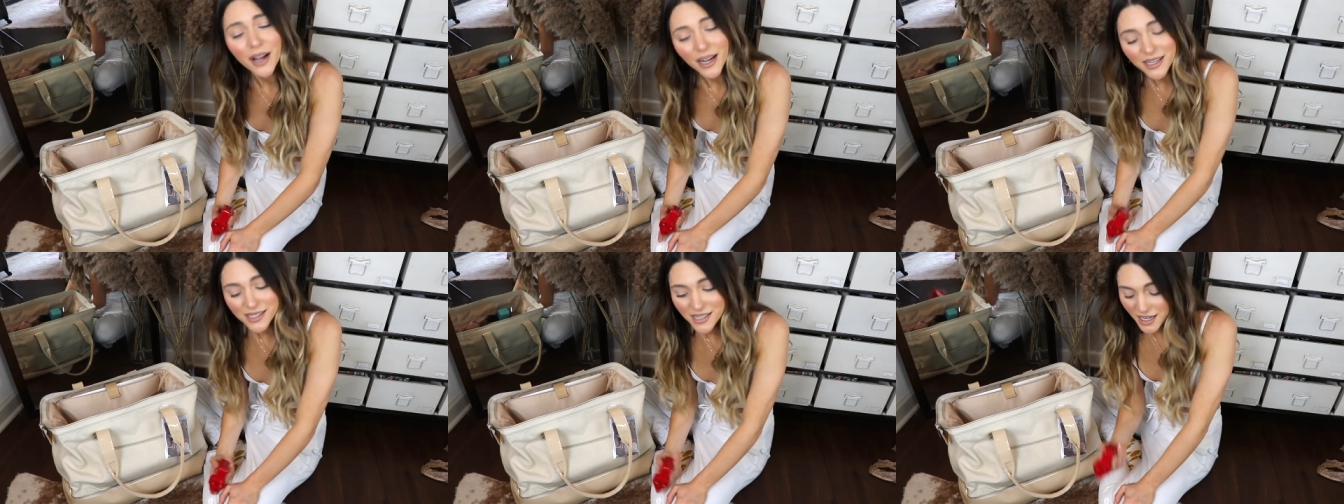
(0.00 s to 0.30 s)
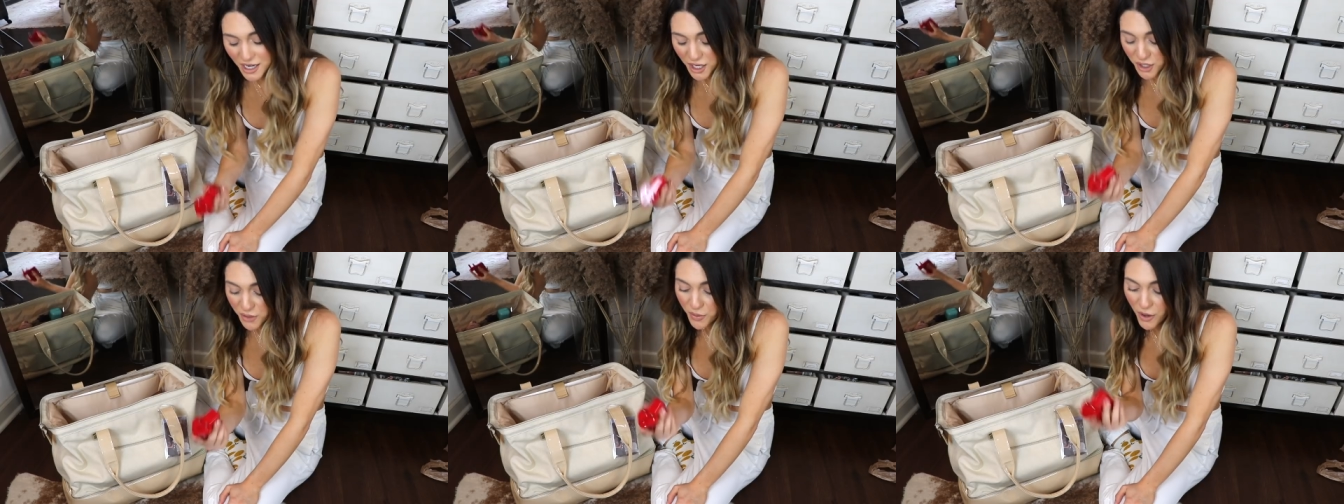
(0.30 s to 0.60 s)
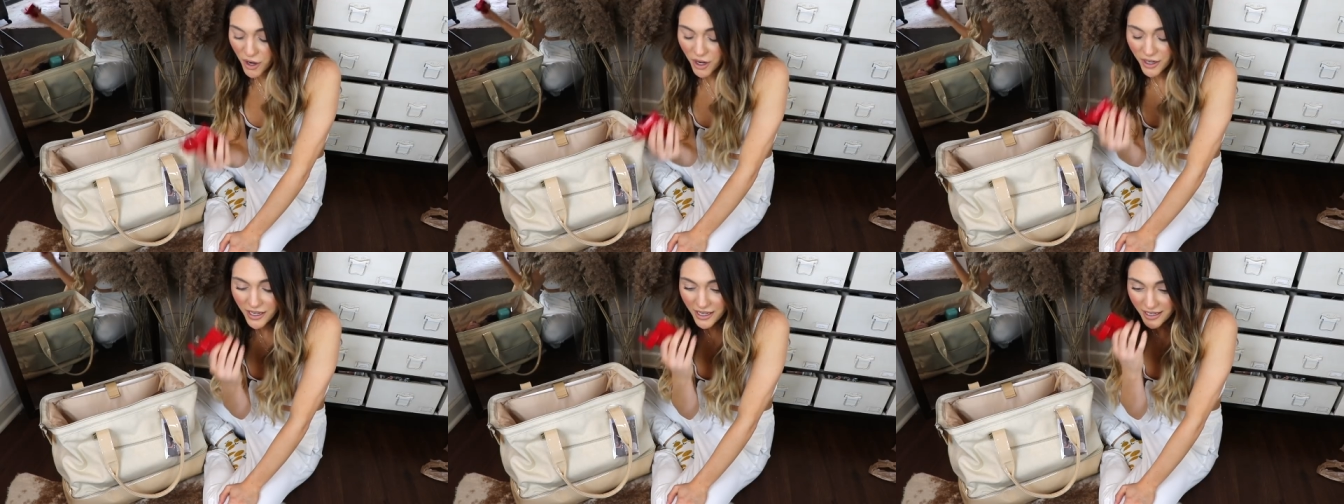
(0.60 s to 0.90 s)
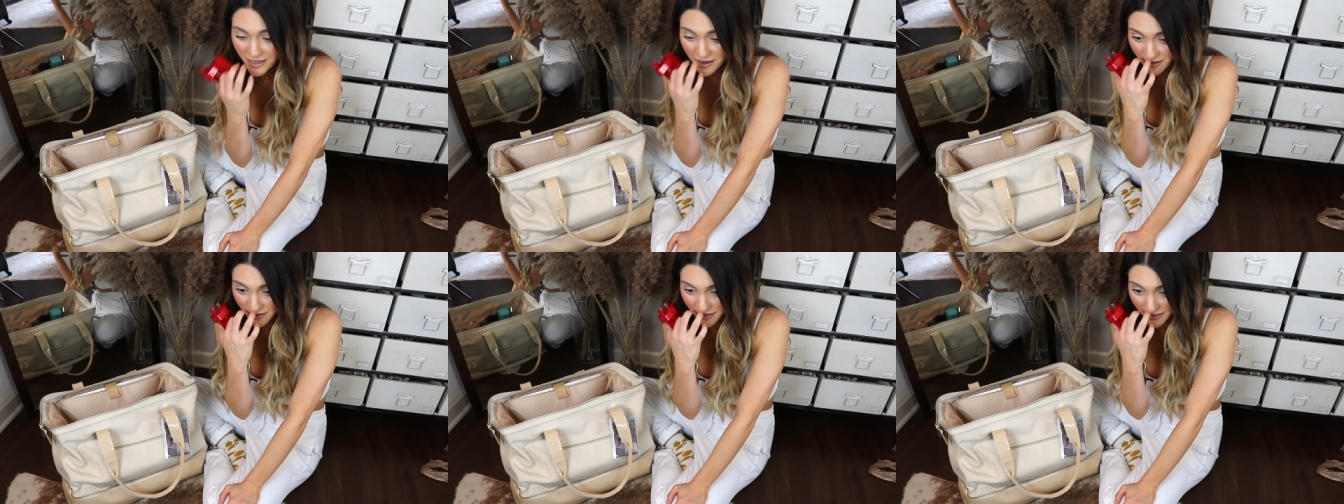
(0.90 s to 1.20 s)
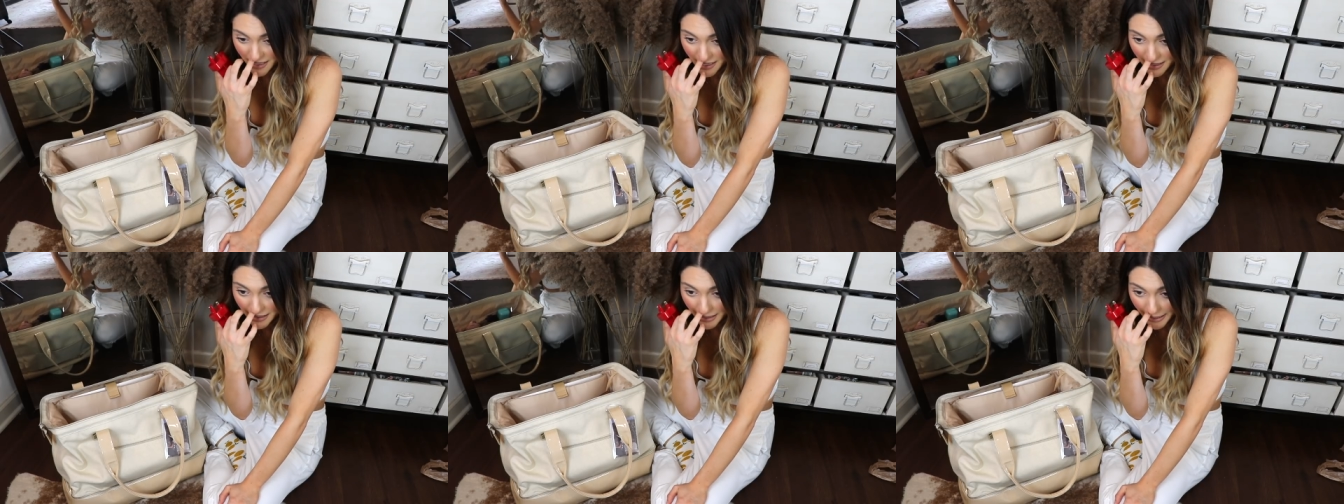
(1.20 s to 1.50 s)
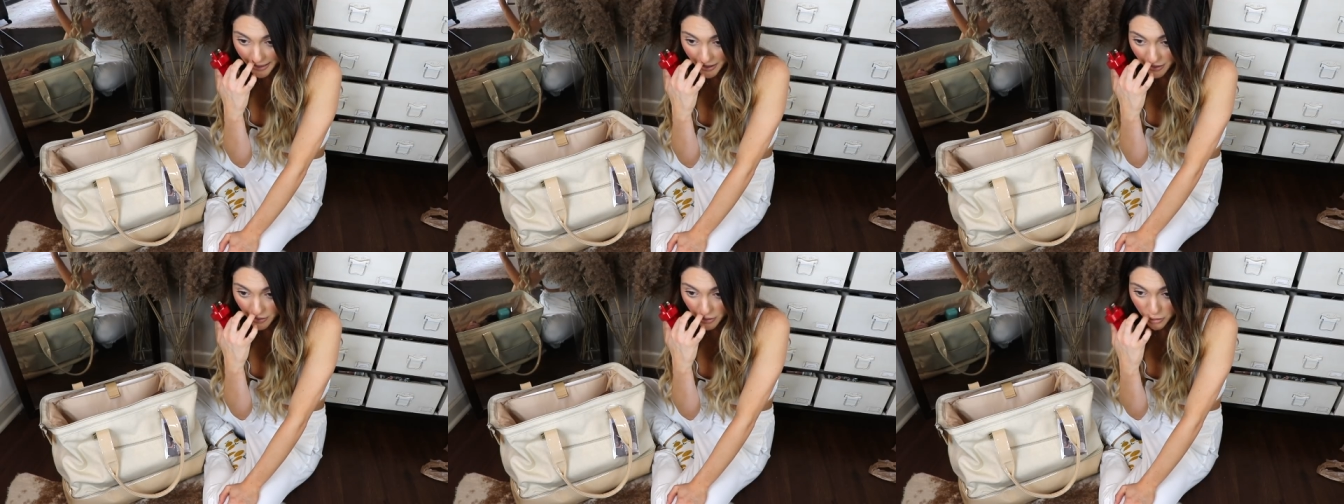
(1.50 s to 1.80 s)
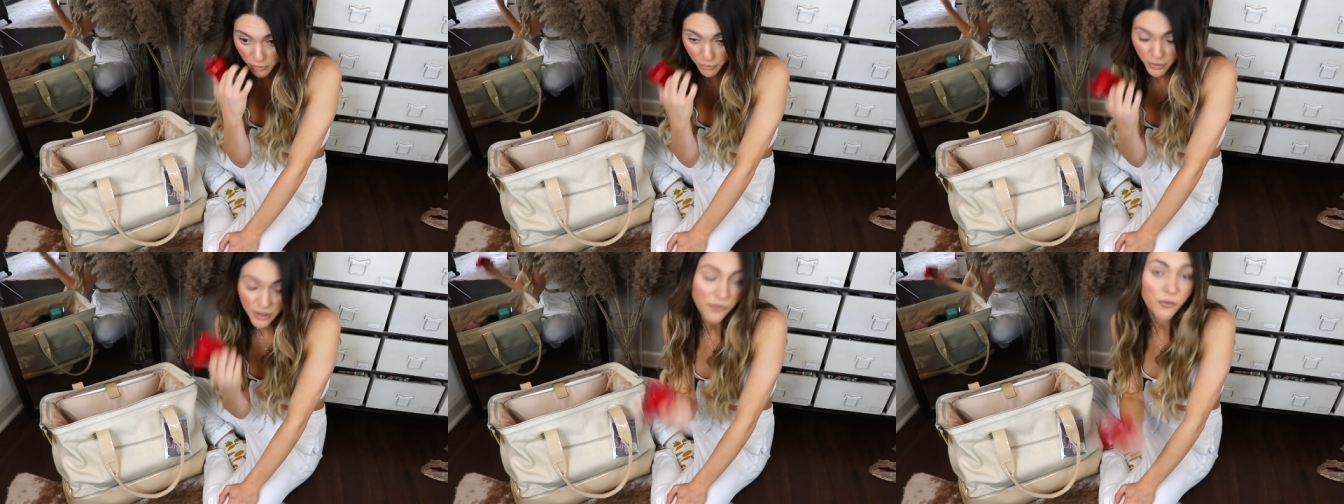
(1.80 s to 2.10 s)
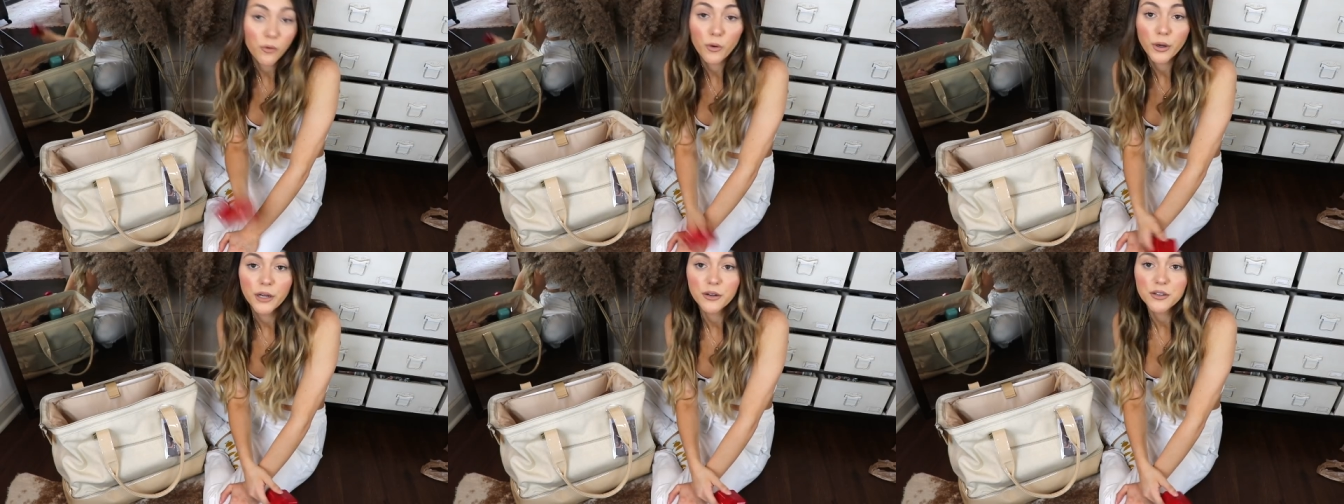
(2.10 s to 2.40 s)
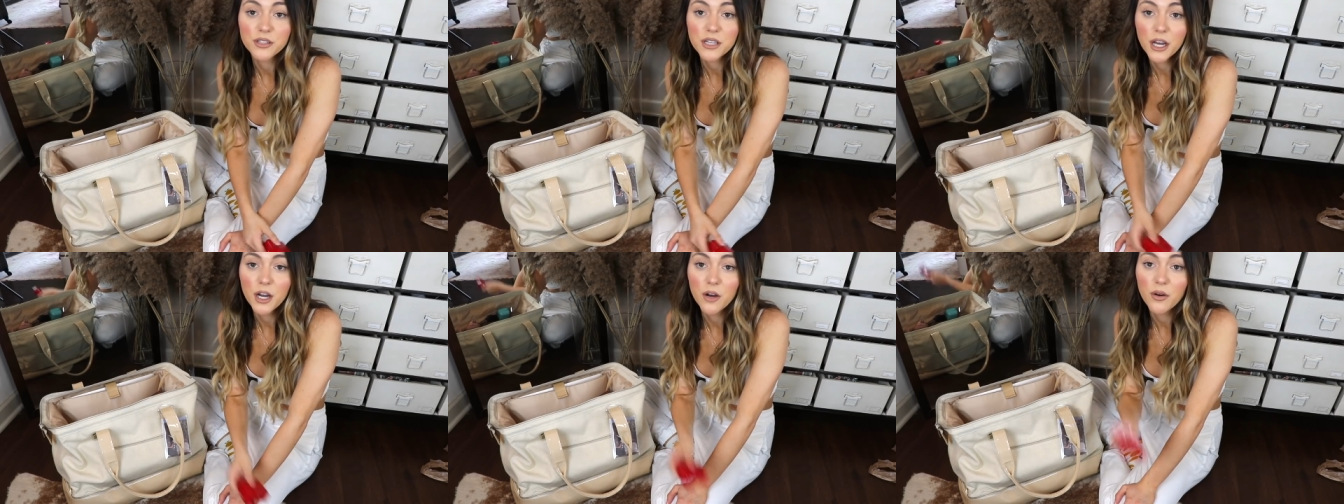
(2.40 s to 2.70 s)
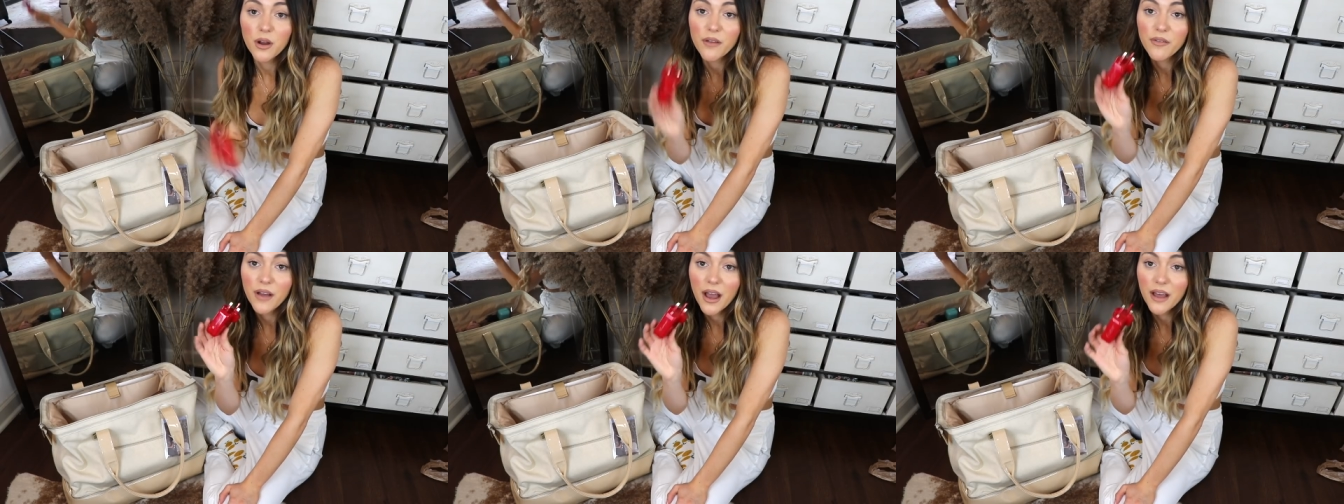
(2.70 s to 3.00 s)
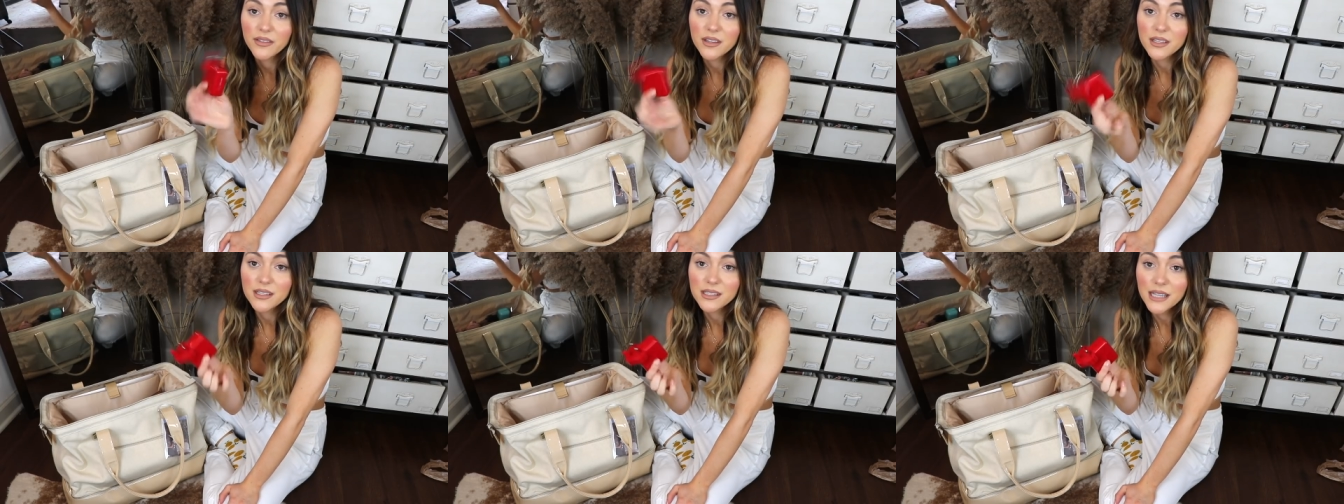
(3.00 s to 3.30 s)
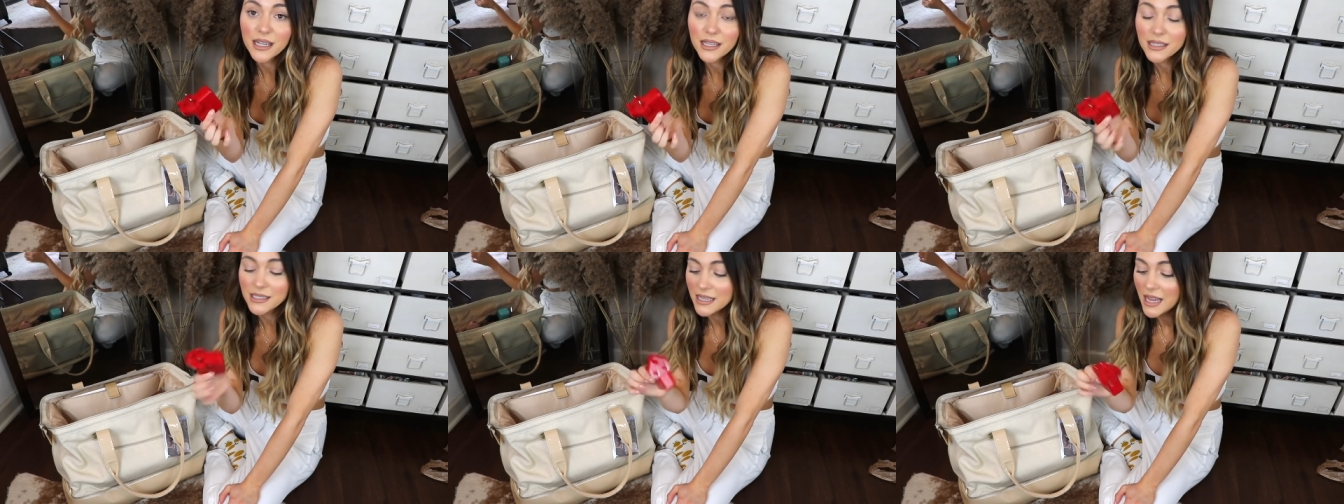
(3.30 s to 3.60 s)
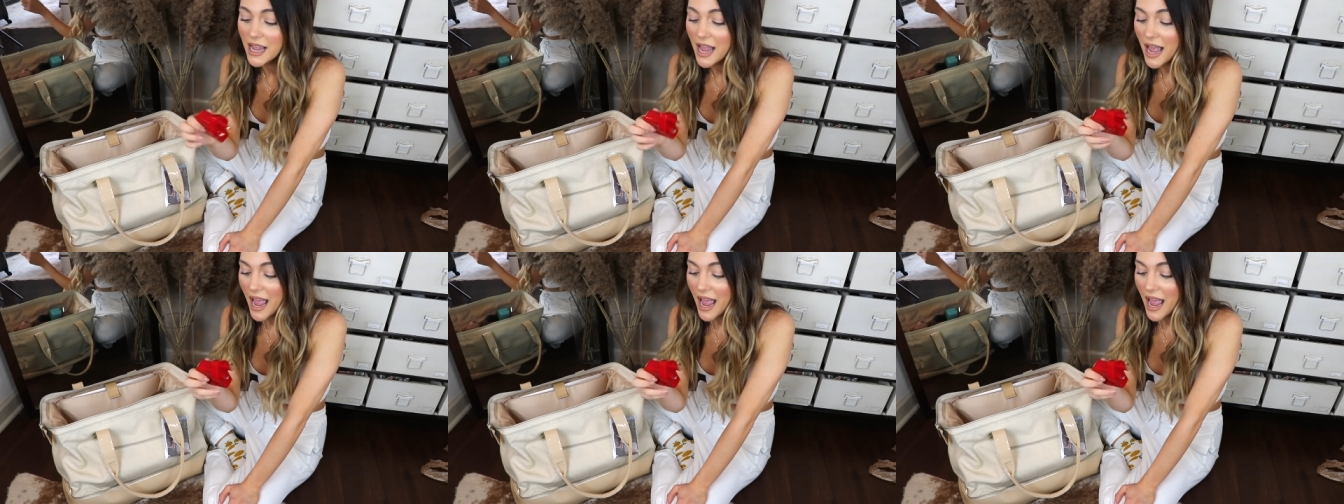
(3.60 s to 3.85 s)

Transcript: I studied abroad in Italy like three, four years ago and I've had this since